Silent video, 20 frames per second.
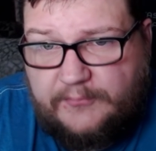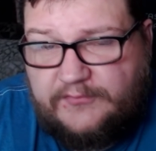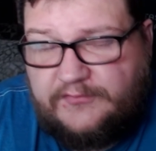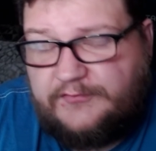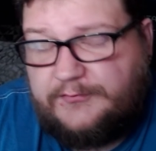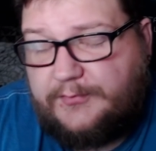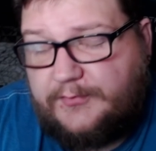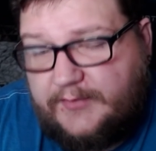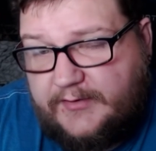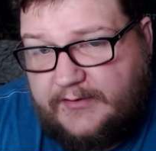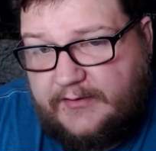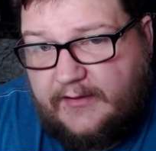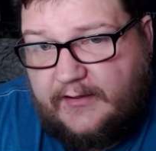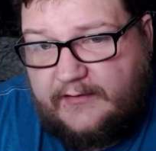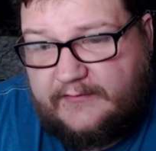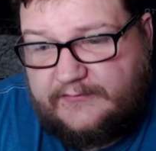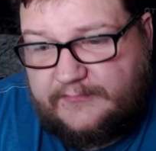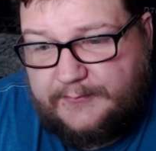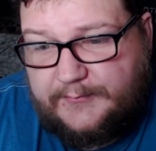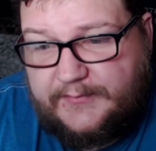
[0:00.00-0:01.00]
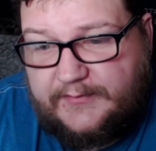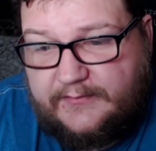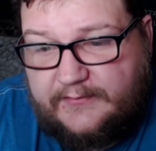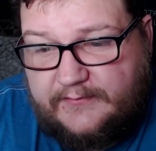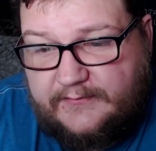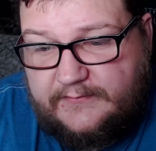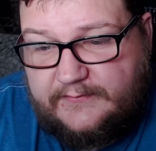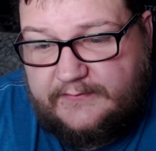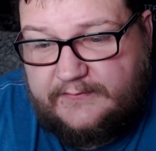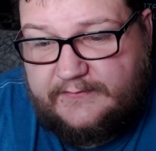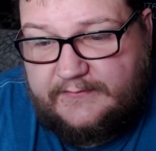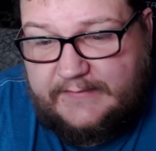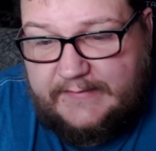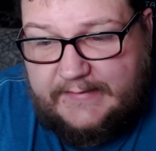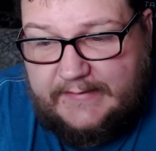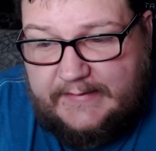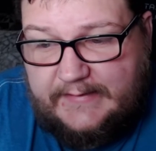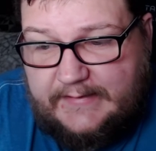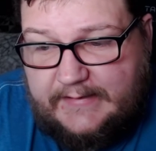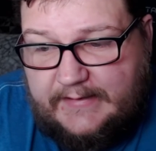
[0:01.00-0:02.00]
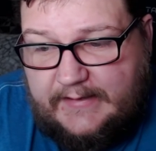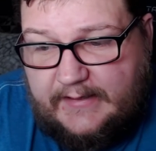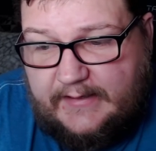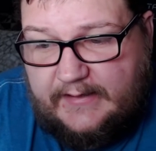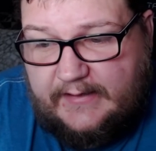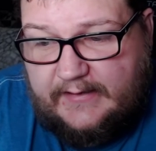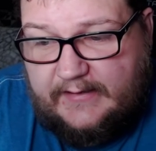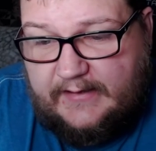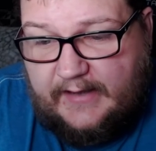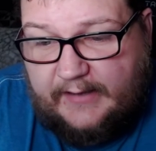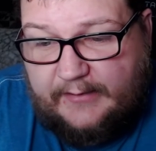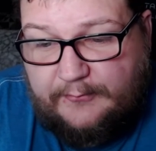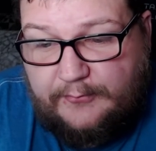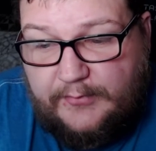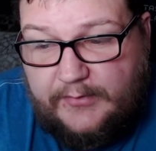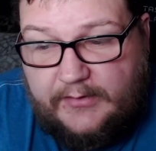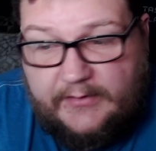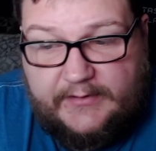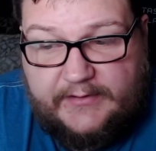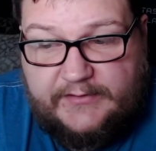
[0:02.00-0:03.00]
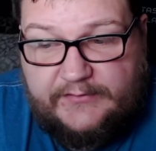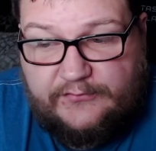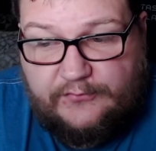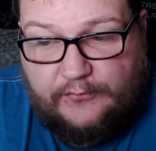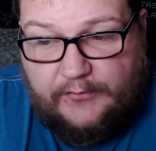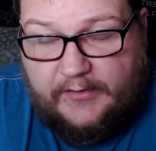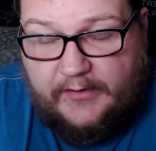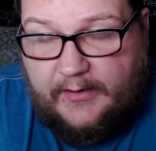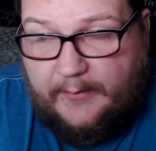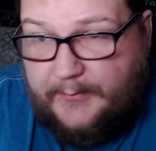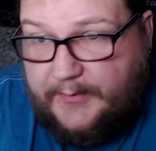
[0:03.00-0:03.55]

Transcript: which is pretty awesome because uh, I really enjoy it.